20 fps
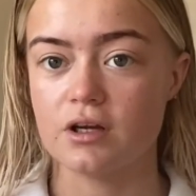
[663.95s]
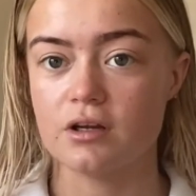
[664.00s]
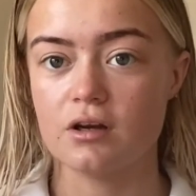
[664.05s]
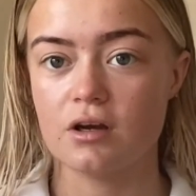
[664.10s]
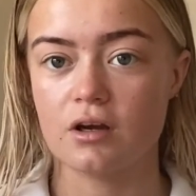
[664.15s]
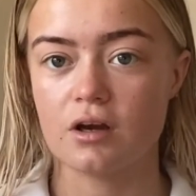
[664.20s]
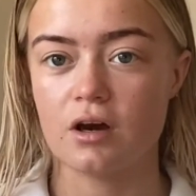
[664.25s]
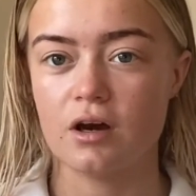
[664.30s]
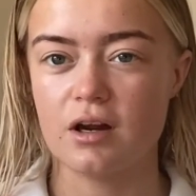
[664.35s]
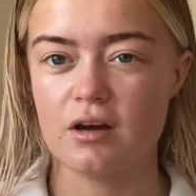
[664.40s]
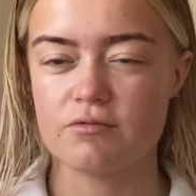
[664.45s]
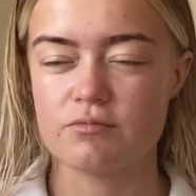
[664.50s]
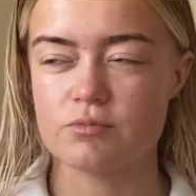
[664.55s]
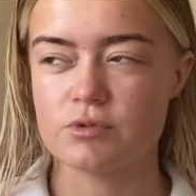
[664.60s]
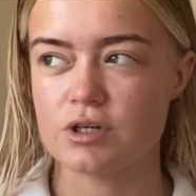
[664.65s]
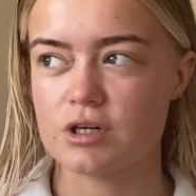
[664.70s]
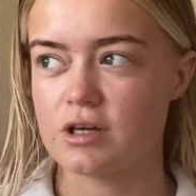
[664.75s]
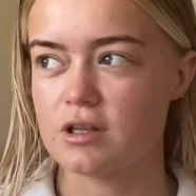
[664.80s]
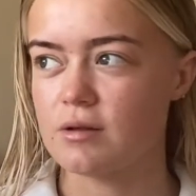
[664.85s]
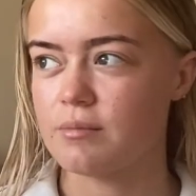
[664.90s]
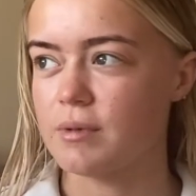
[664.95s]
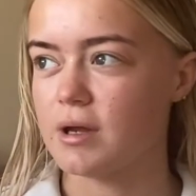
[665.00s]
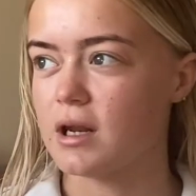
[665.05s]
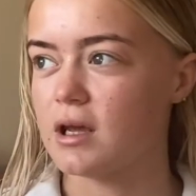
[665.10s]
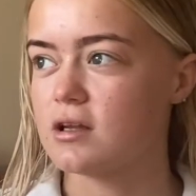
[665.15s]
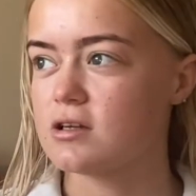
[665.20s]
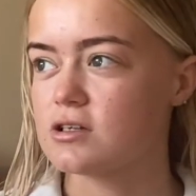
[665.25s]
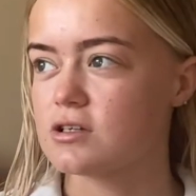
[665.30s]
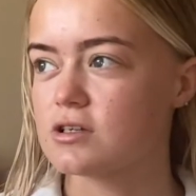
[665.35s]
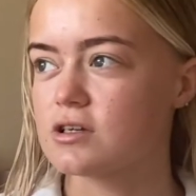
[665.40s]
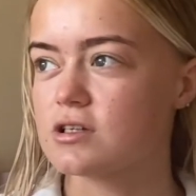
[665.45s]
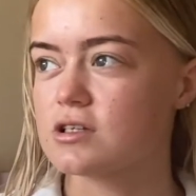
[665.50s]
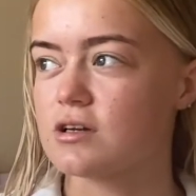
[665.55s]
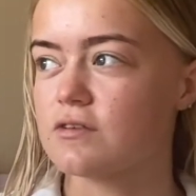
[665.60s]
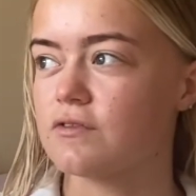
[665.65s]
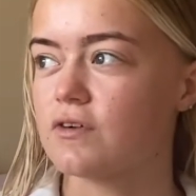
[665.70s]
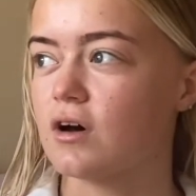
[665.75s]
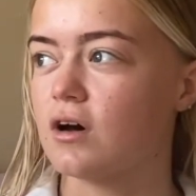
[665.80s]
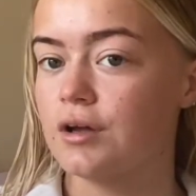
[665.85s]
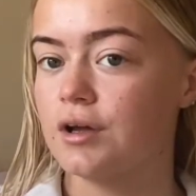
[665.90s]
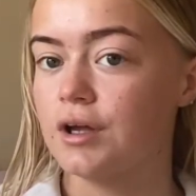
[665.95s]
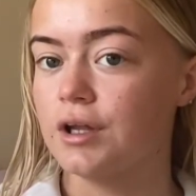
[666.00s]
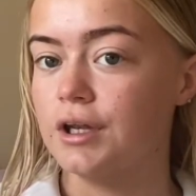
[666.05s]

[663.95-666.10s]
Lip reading: I can't have them done at the minute just because I've got